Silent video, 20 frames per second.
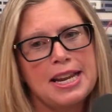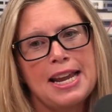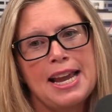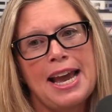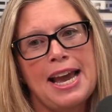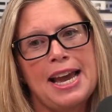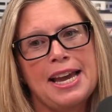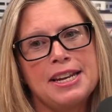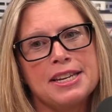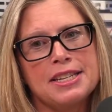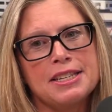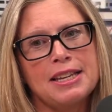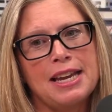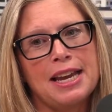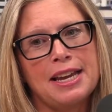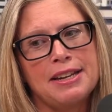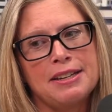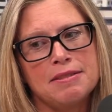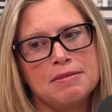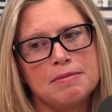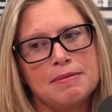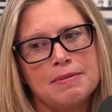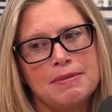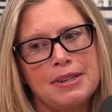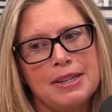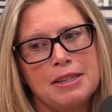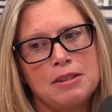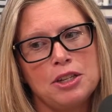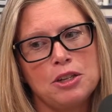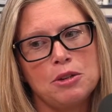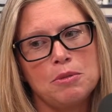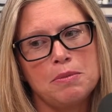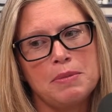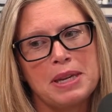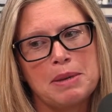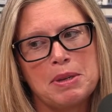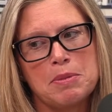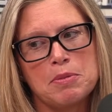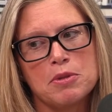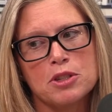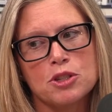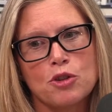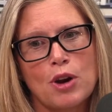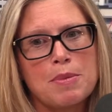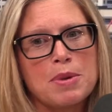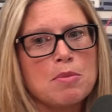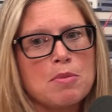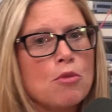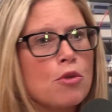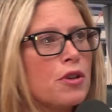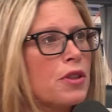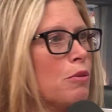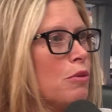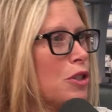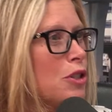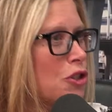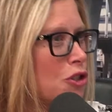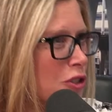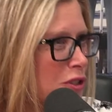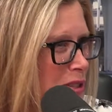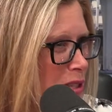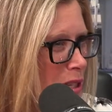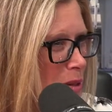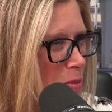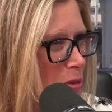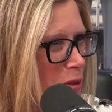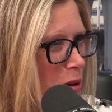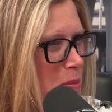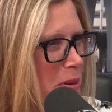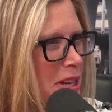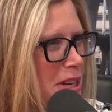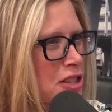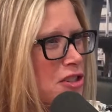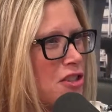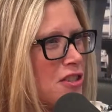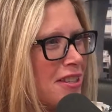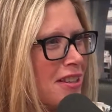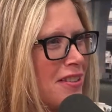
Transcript: and maybe prescribing more than we should to some of our patients.